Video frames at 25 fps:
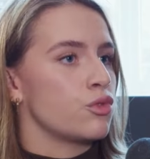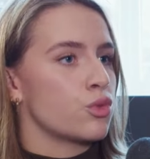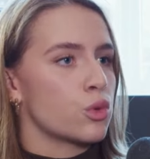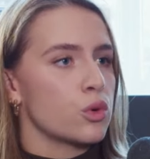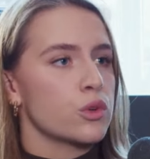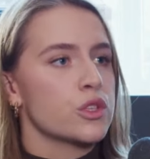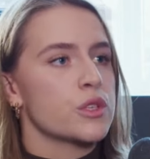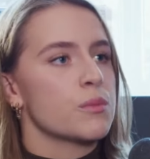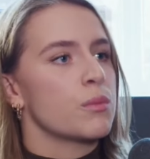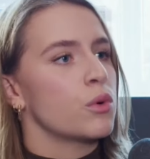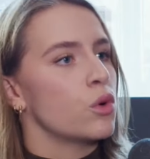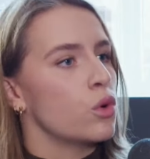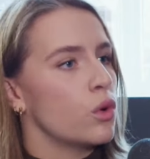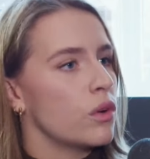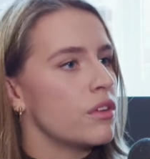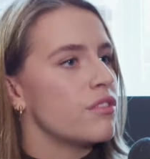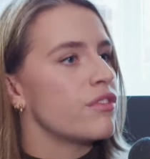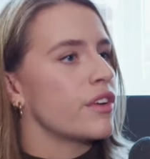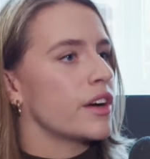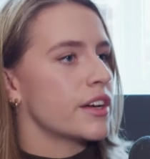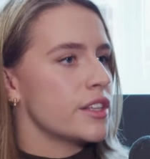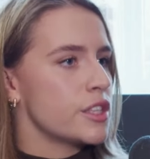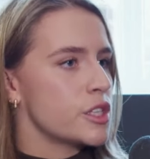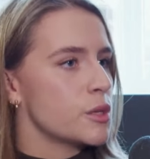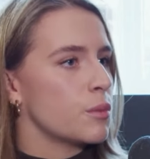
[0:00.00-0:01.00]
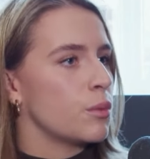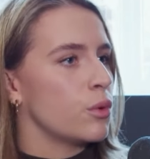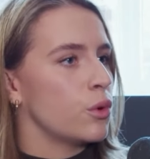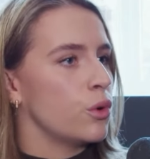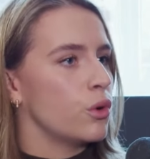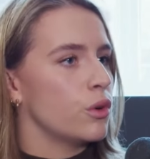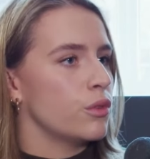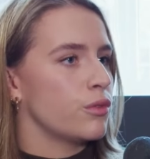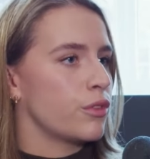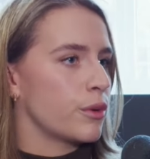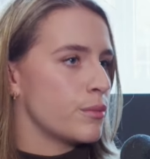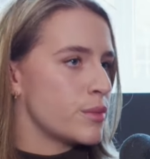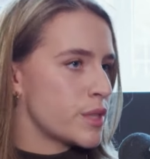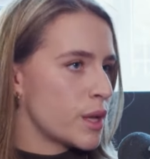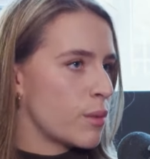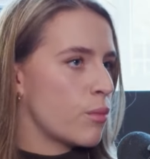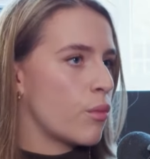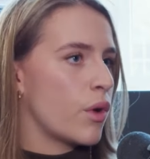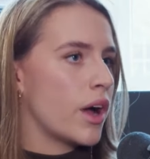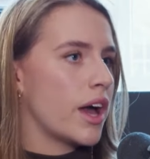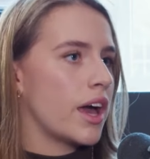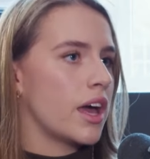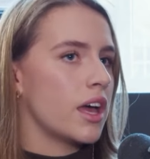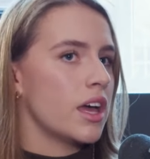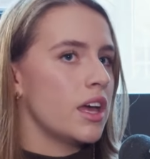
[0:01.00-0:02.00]
draw support and find support from
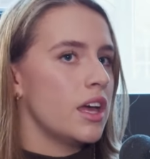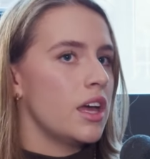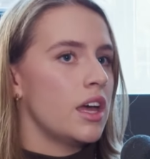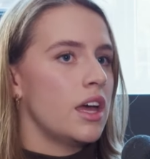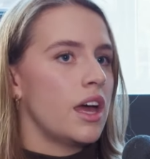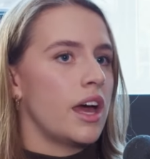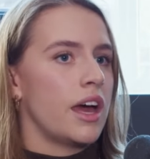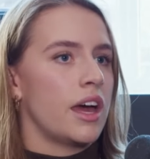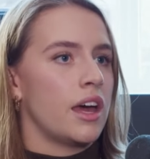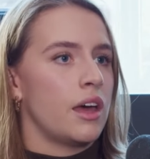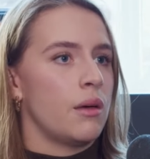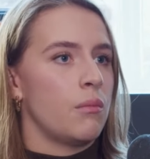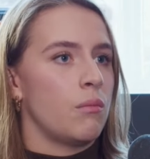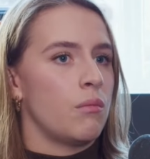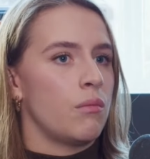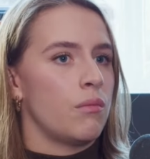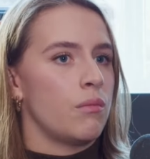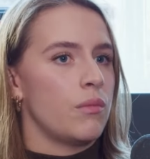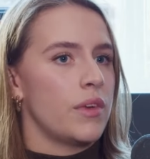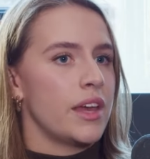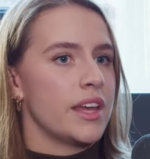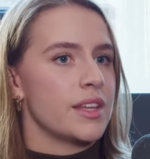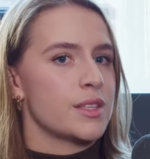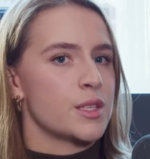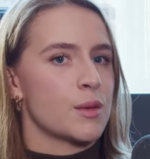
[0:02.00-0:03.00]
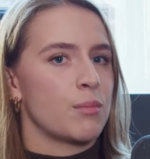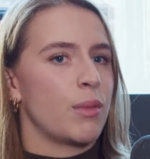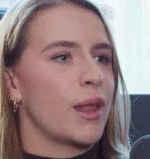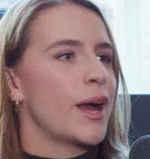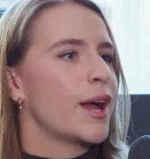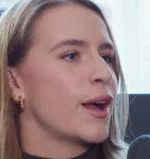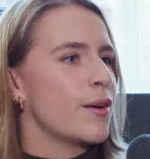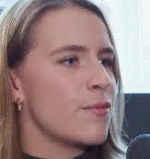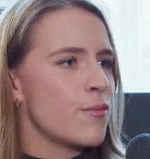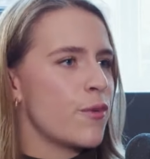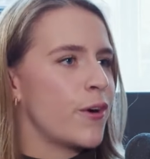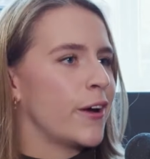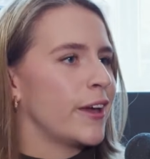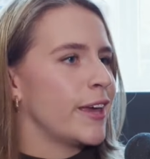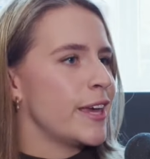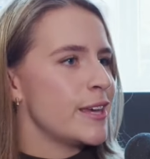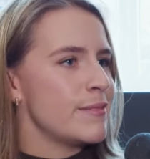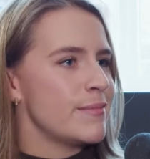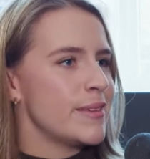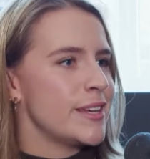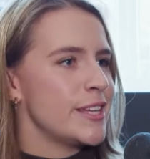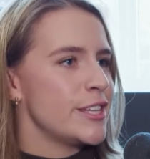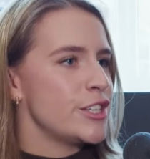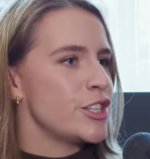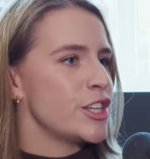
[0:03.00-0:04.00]
somewhere. It's a black and white
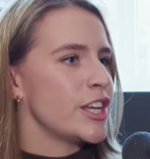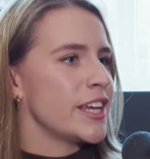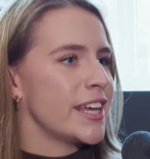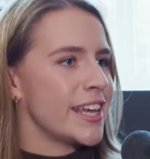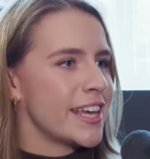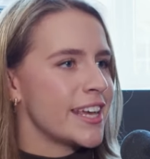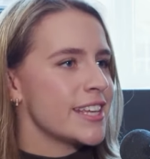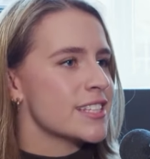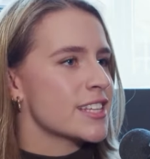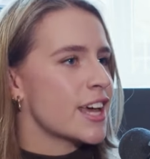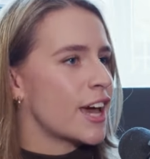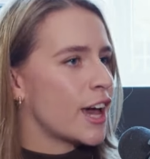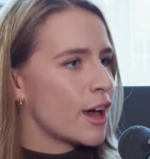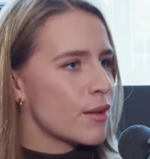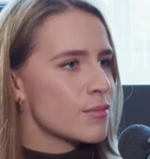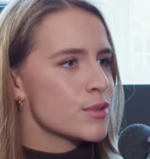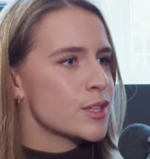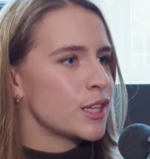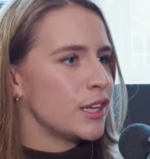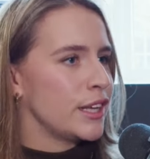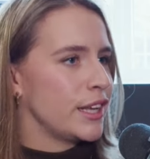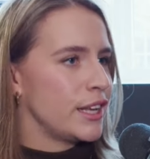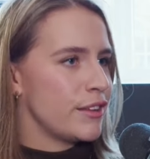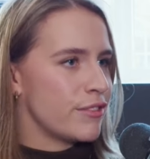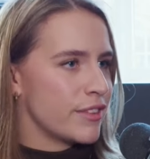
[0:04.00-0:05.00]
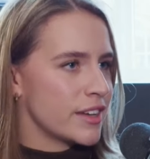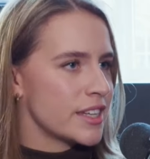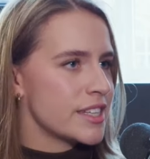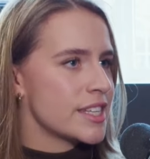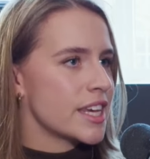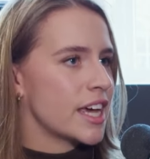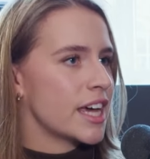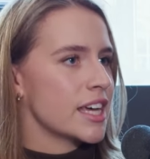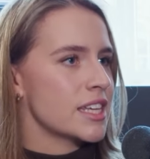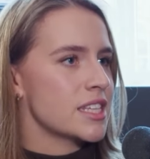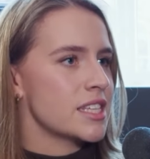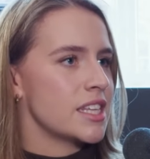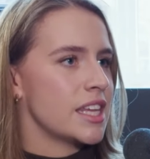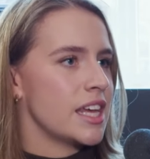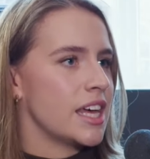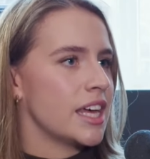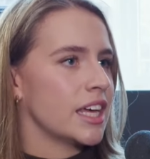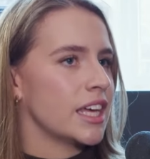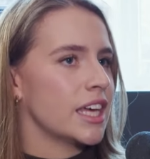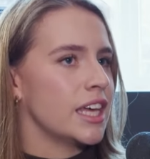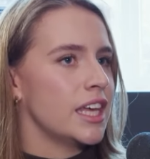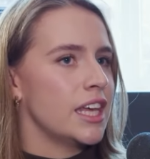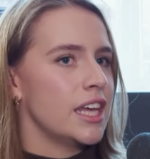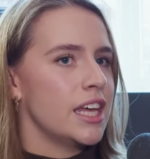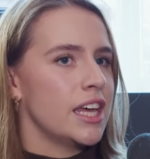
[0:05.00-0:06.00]
image. It is absolutely fantastic.